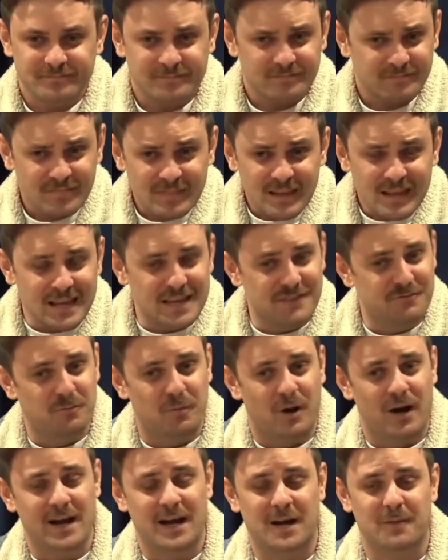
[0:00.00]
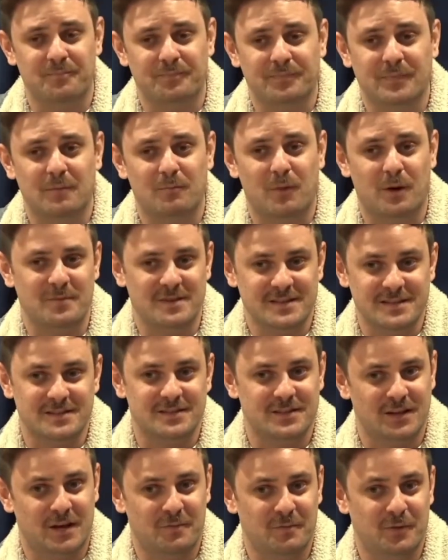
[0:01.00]
even my missus,
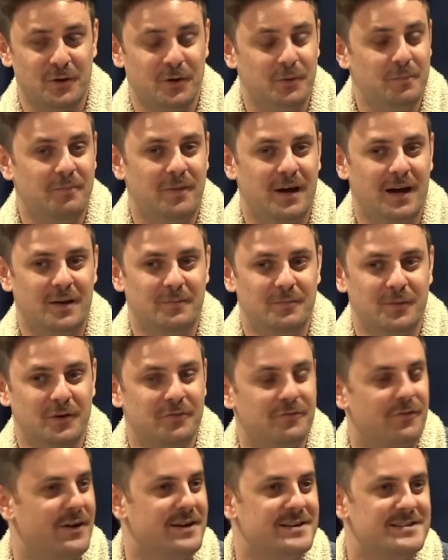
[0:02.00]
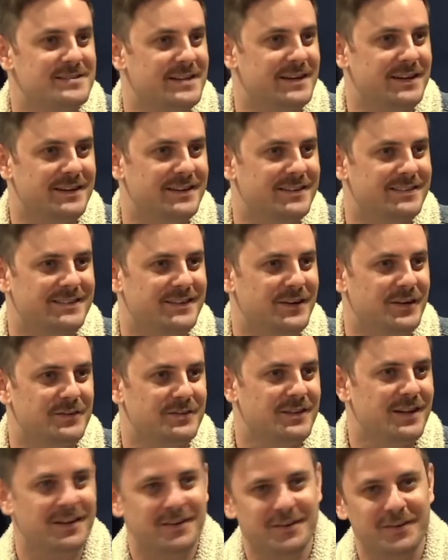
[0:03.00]
her friends, they're
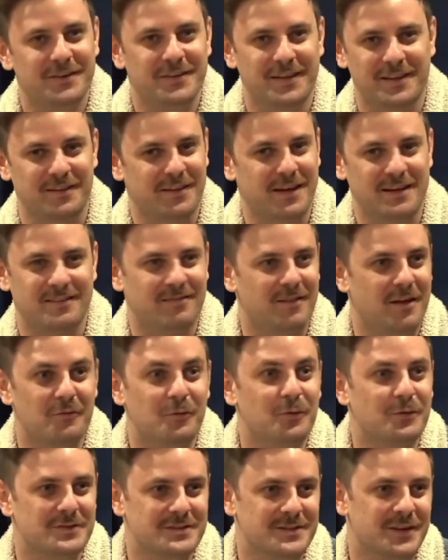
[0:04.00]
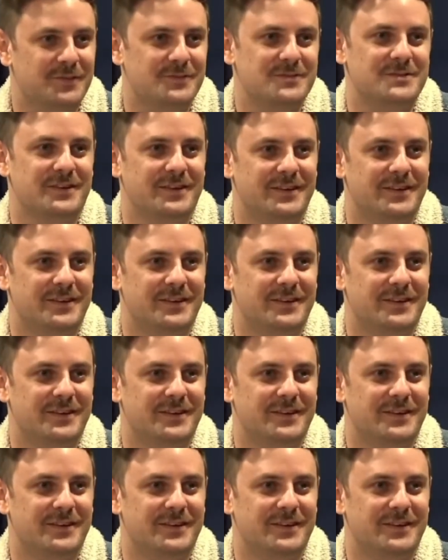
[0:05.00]
like, oh, they love all the stuff. So